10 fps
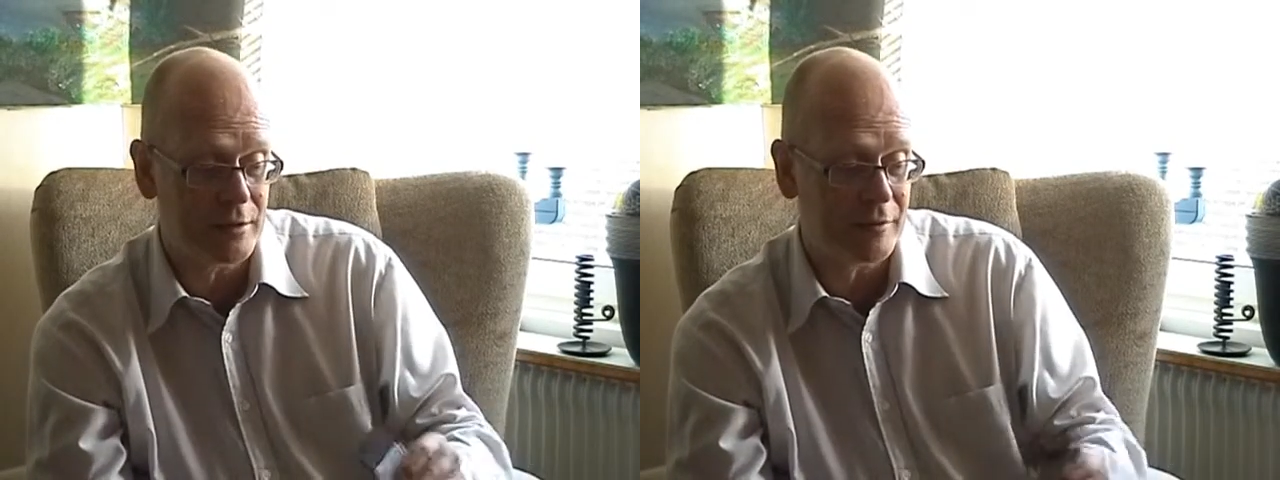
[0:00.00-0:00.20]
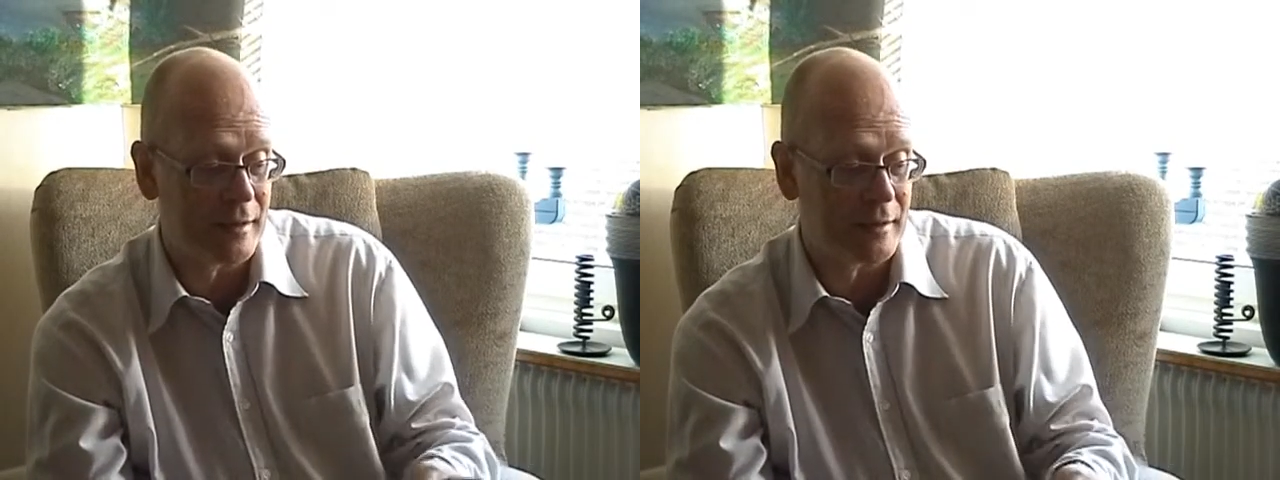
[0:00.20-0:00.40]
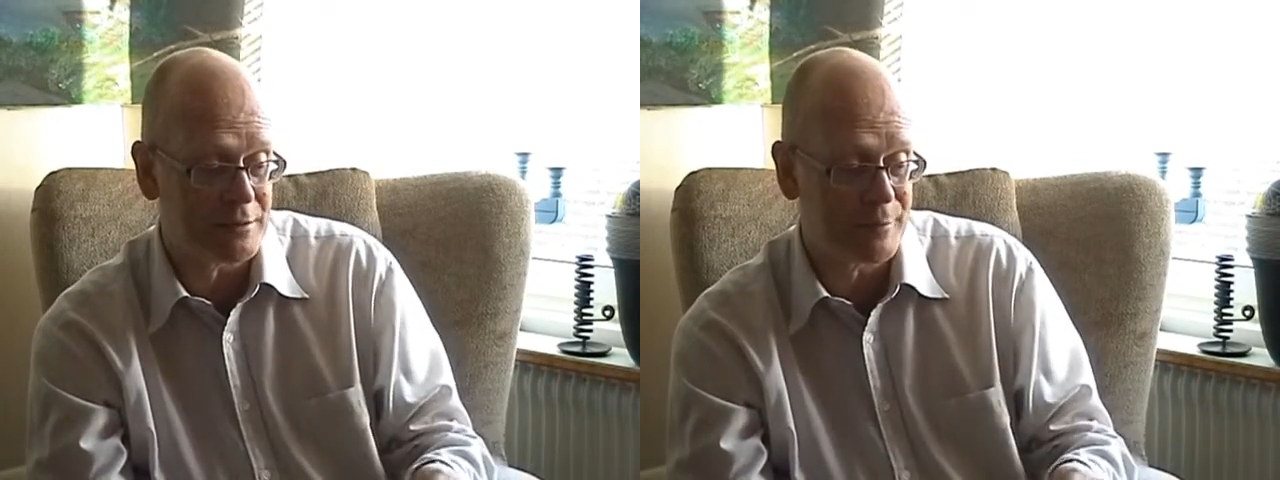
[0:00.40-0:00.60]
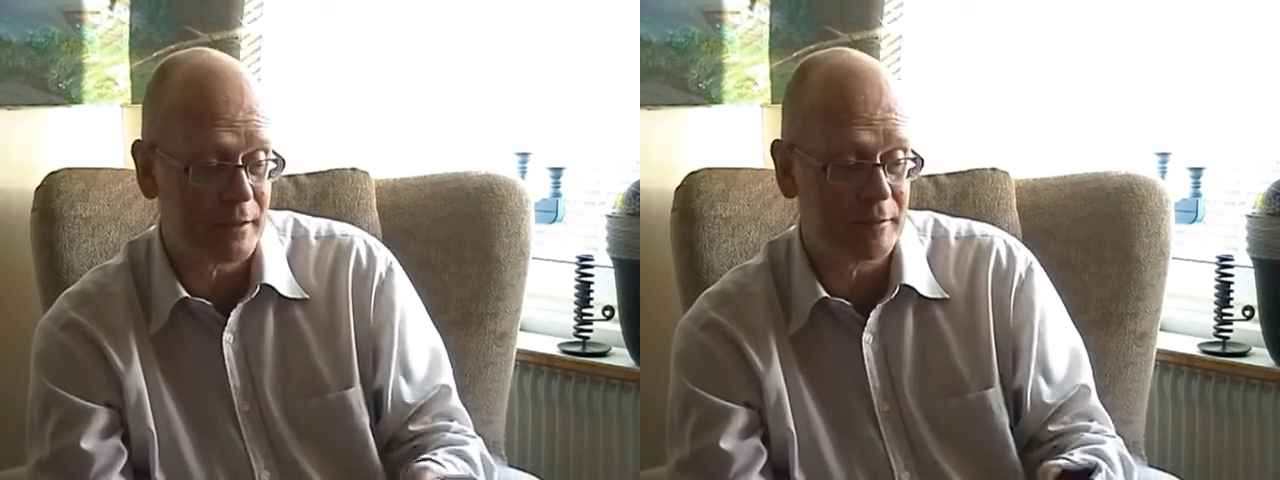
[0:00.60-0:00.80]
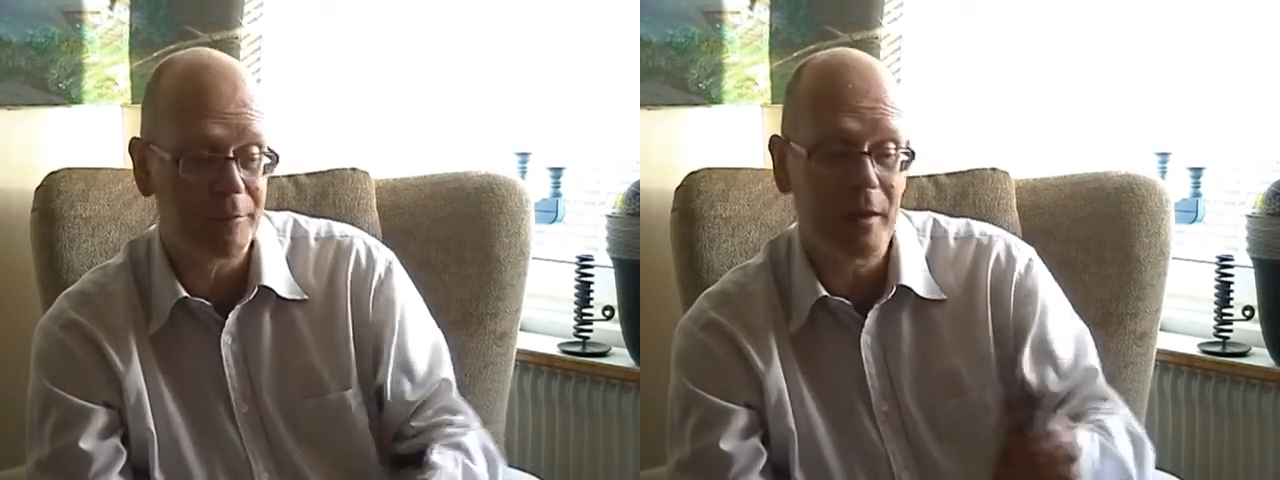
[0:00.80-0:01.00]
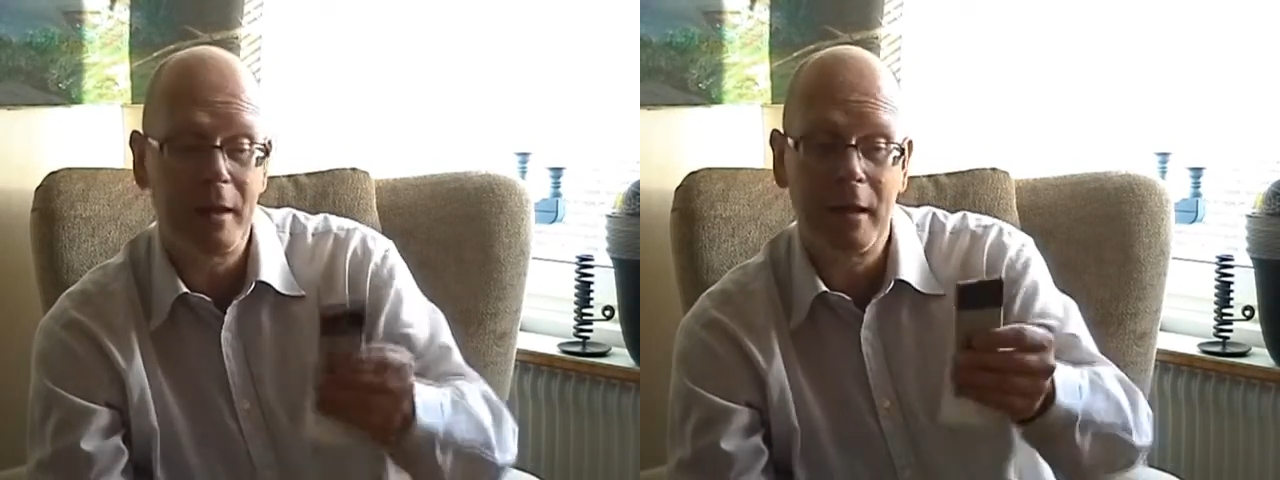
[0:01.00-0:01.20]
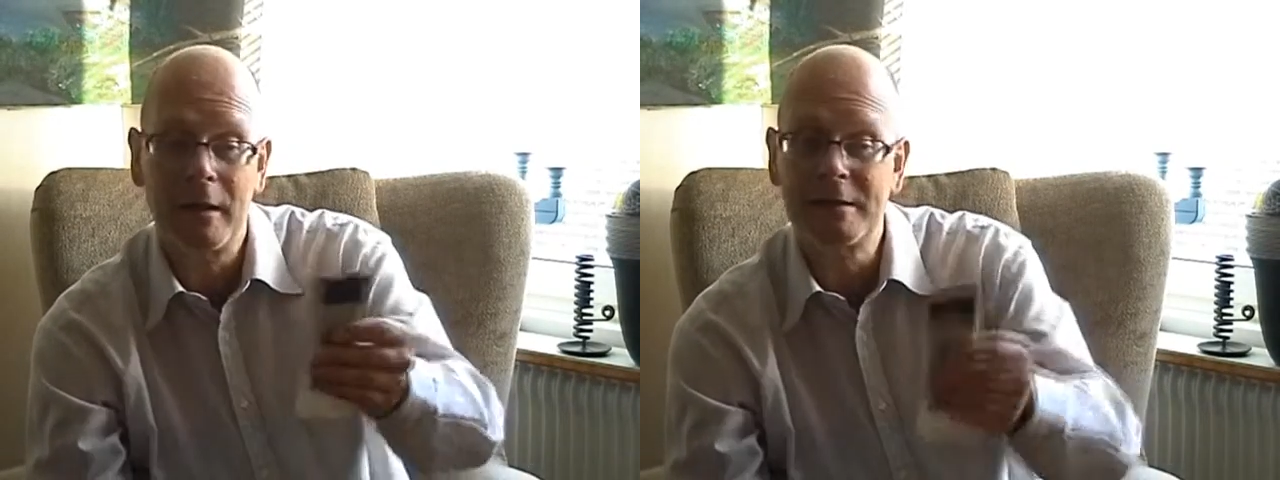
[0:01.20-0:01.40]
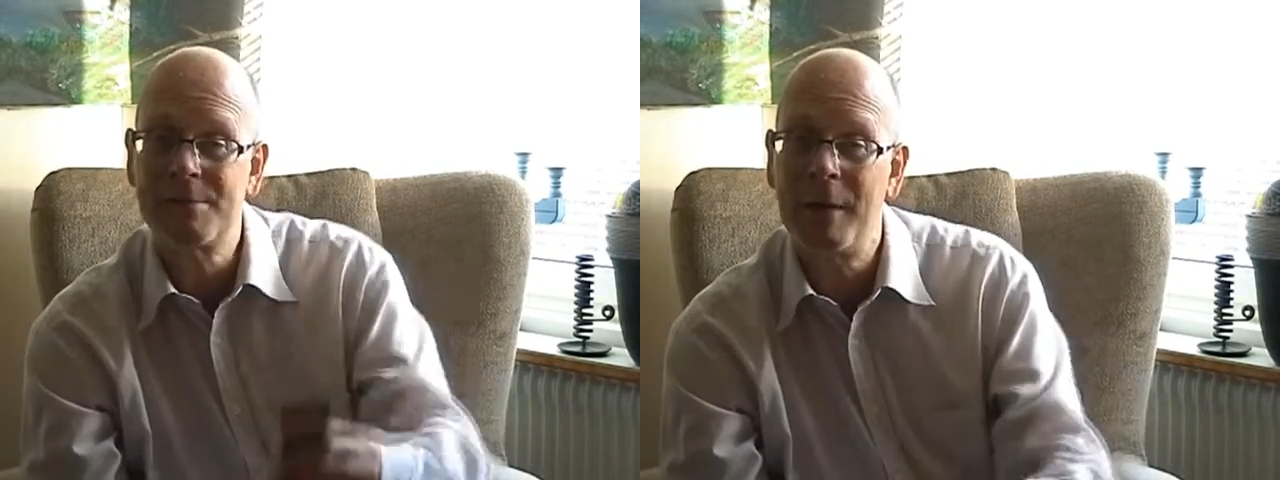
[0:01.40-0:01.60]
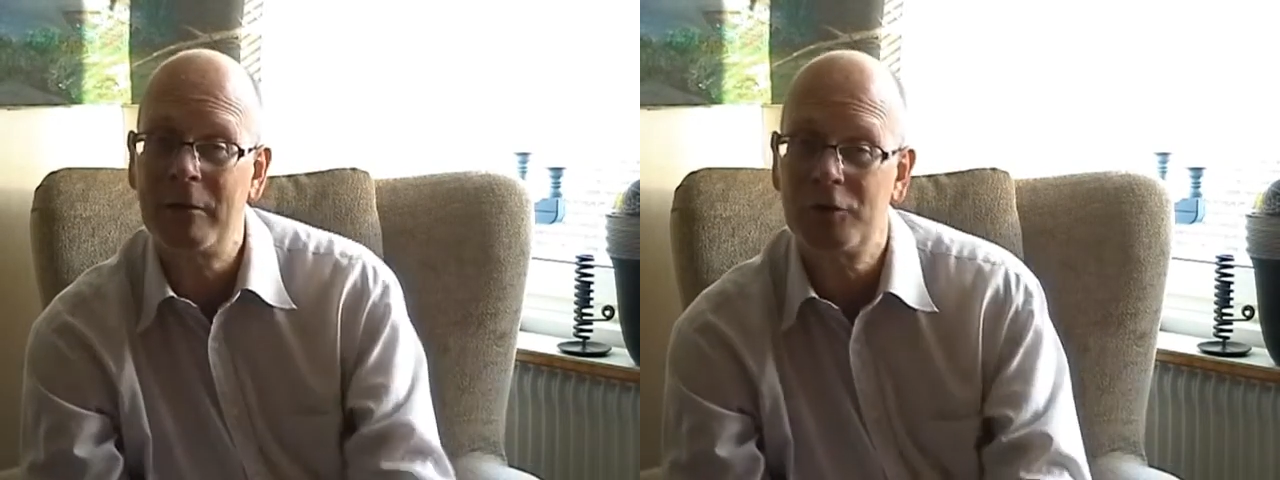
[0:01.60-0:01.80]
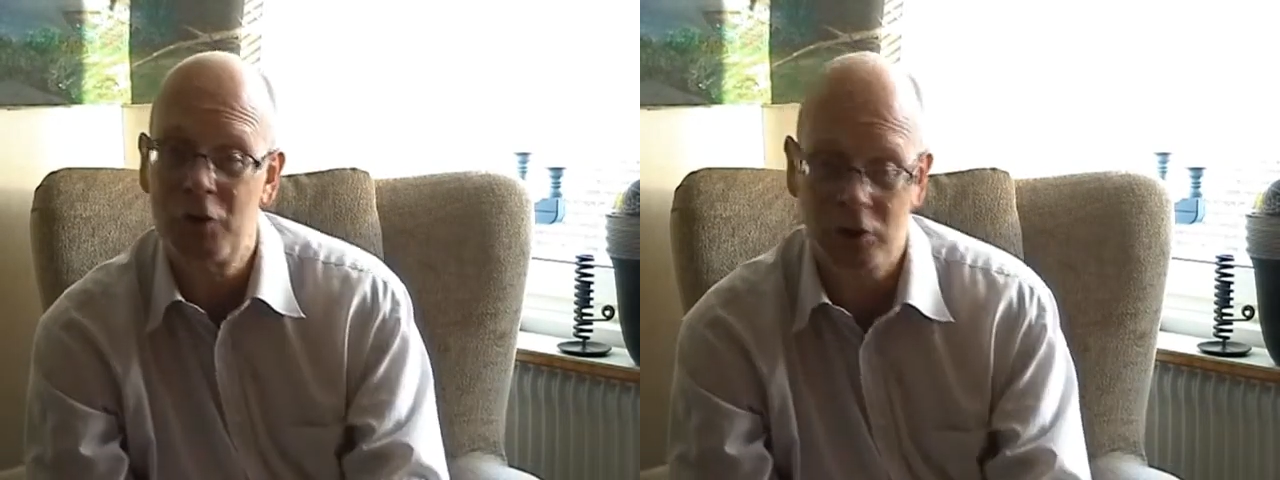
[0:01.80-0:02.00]
that aspect. Let's smell
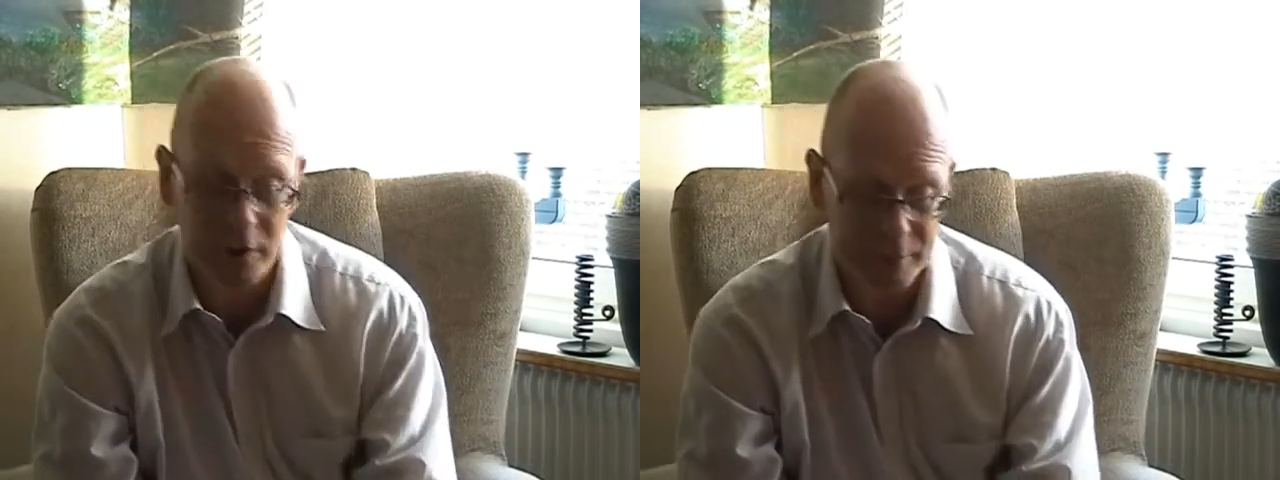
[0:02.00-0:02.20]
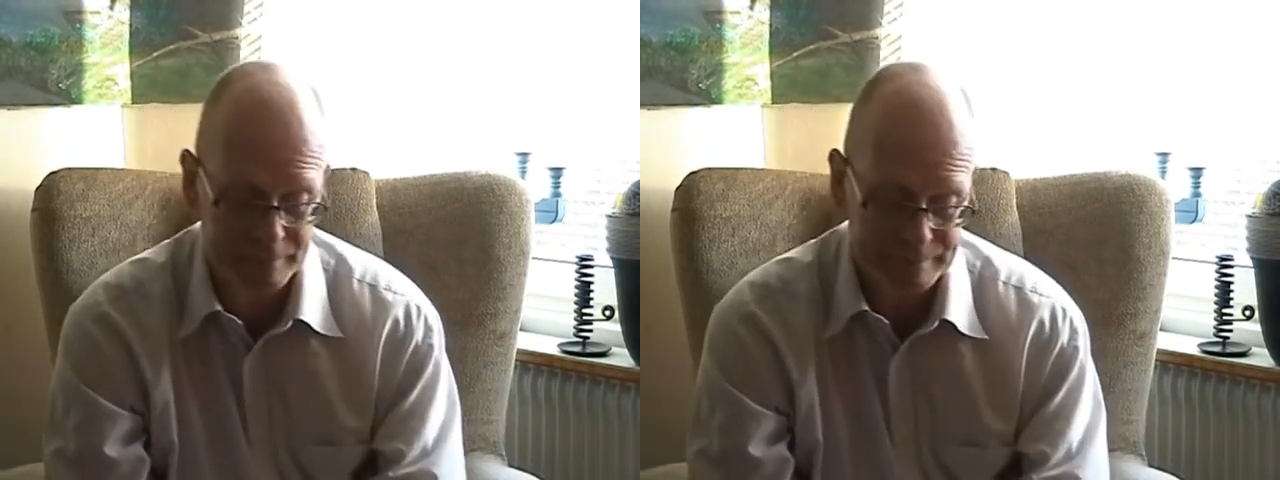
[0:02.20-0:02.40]
the chocolate.